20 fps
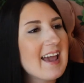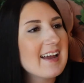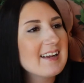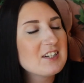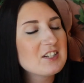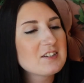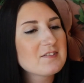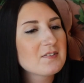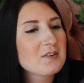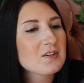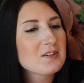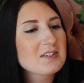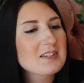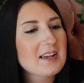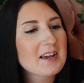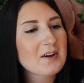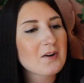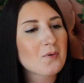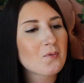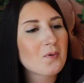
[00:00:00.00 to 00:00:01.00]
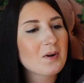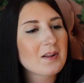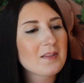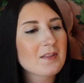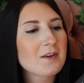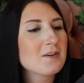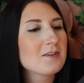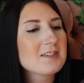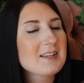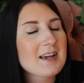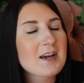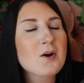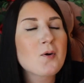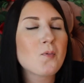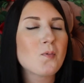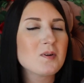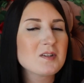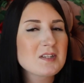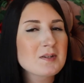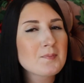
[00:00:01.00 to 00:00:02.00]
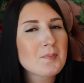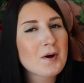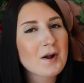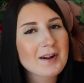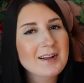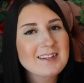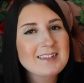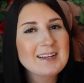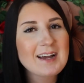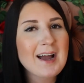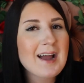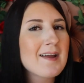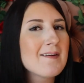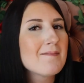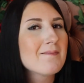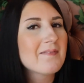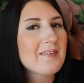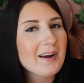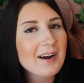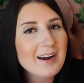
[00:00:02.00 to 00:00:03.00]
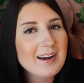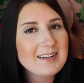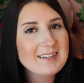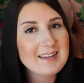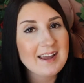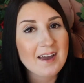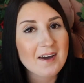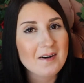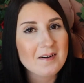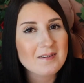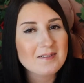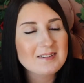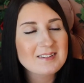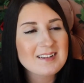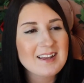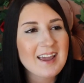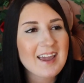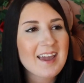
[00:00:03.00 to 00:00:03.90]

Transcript: it just feels like one of those like Once Upon a Time fairy tales